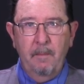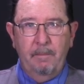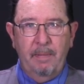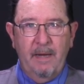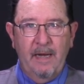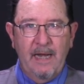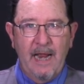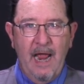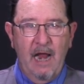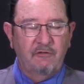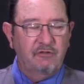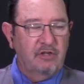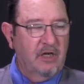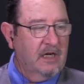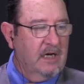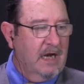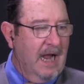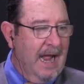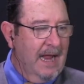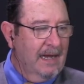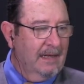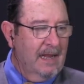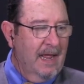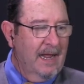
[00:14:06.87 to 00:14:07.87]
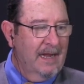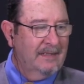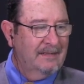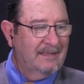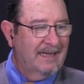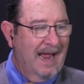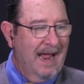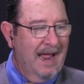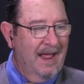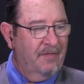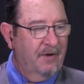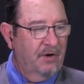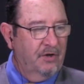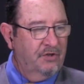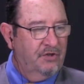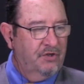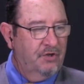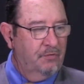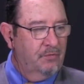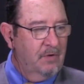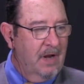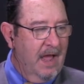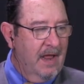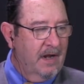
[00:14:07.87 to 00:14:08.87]
Pediatric guidelines either
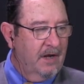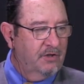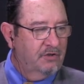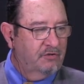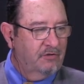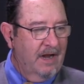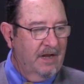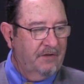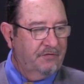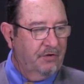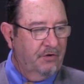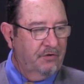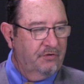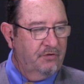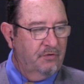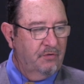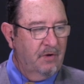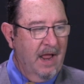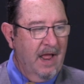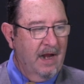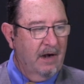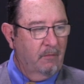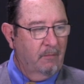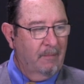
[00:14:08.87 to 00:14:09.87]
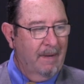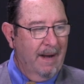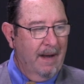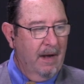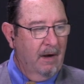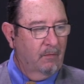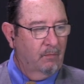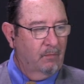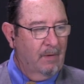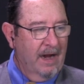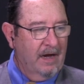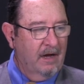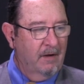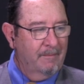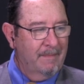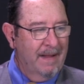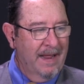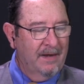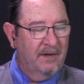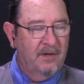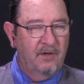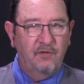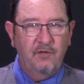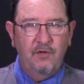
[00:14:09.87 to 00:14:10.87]
do not address or do not re-
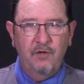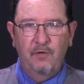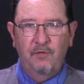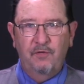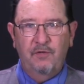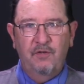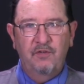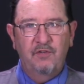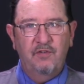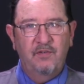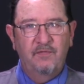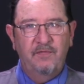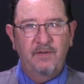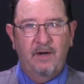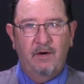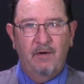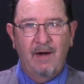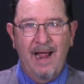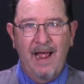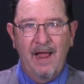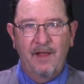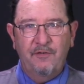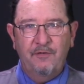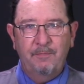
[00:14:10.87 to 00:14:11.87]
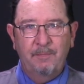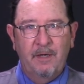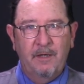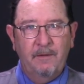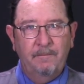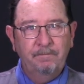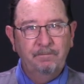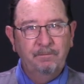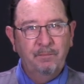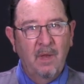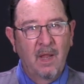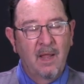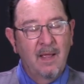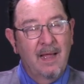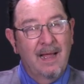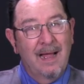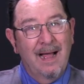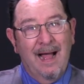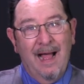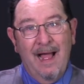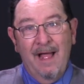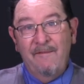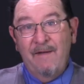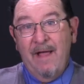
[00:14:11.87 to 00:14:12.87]
recommend its use in severe asthma
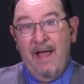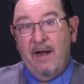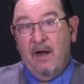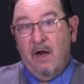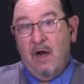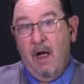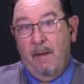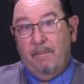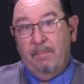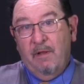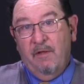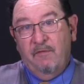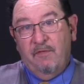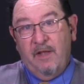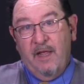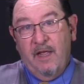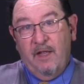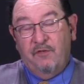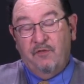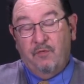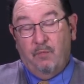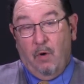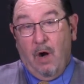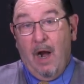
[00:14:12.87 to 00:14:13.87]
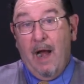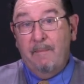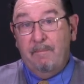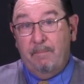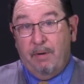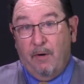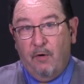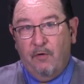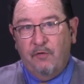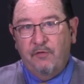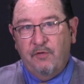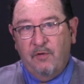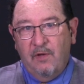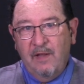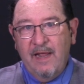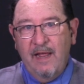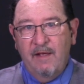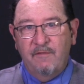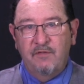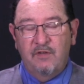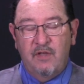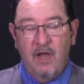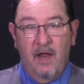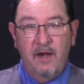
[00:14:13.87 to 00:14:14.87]
I've had a couple of kids where I personally
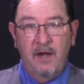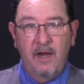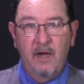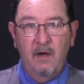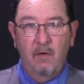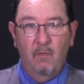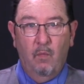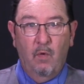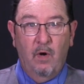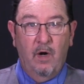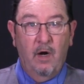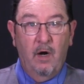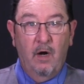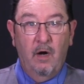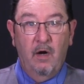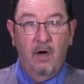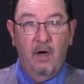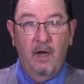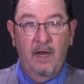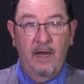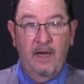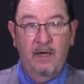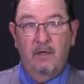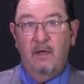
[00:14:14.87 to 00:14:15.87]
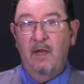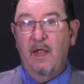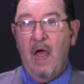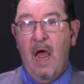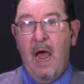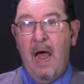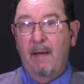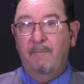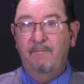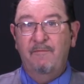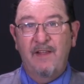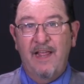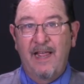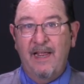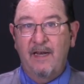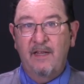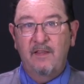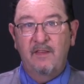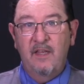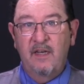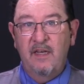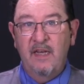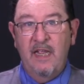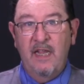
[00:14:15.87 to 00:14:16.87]
have done it, where it
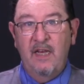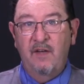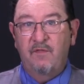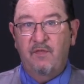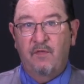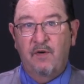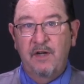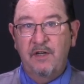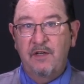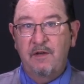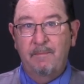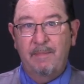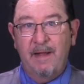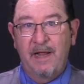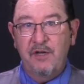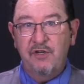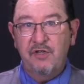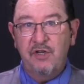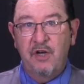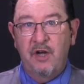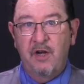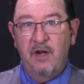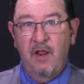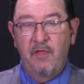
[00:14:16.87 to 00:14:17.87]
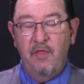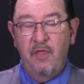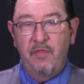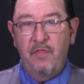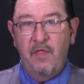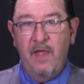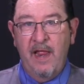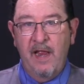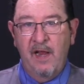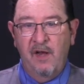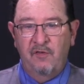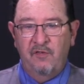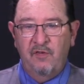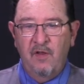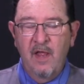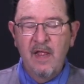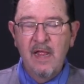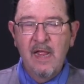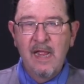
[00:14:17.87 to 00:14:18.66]
obviated the need for intubation and other things.